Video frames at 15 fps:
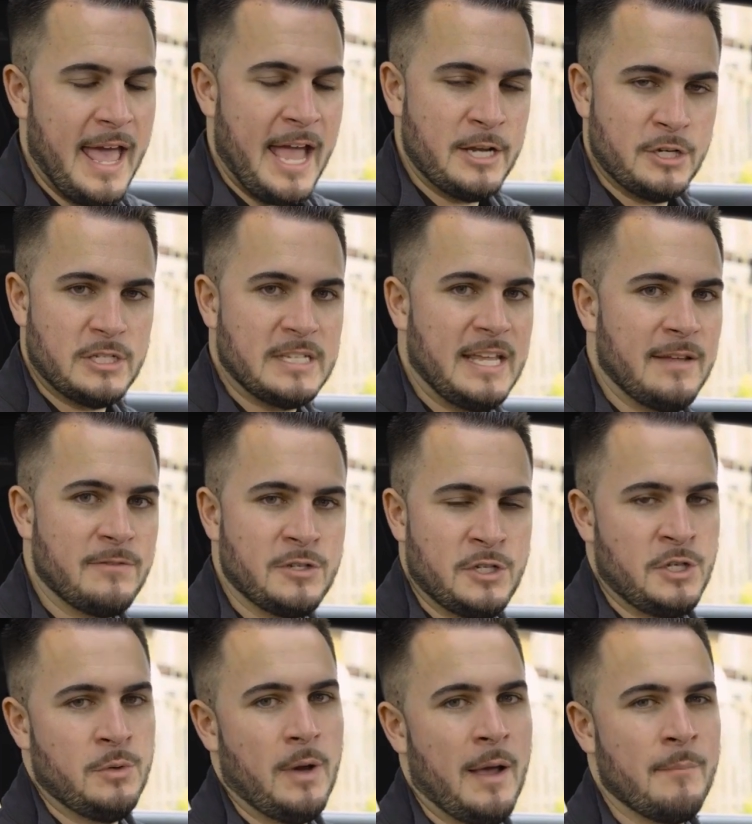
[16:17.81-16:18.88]
and just gives
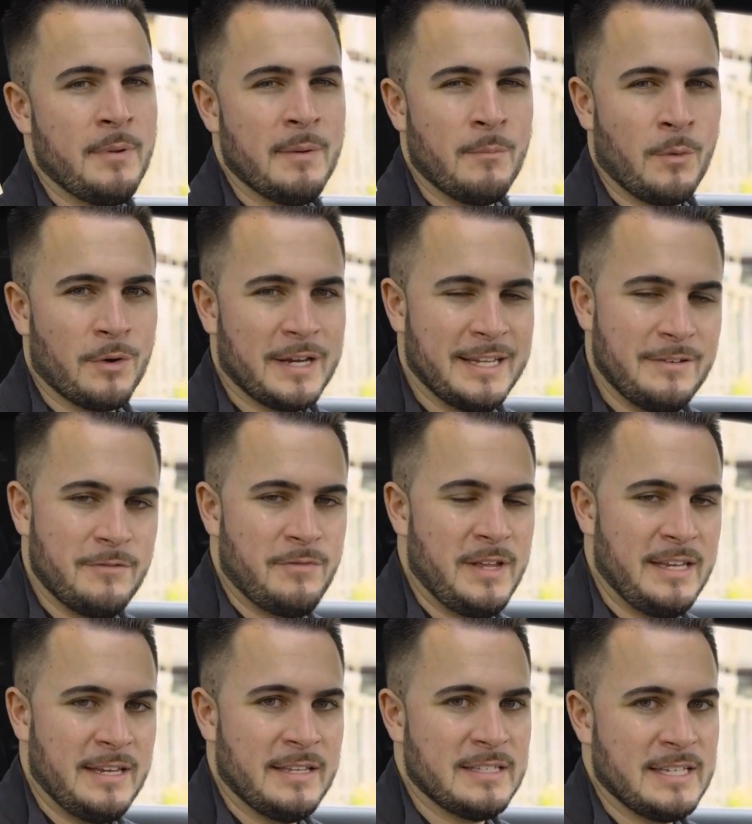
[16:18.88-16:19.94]
you a bit more
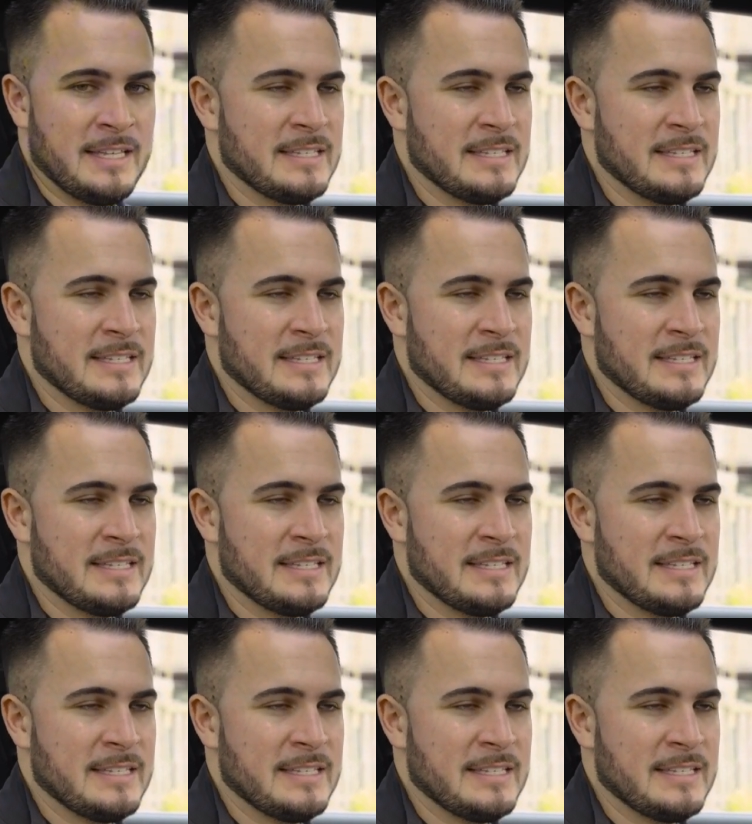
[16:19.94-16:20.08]
convenience,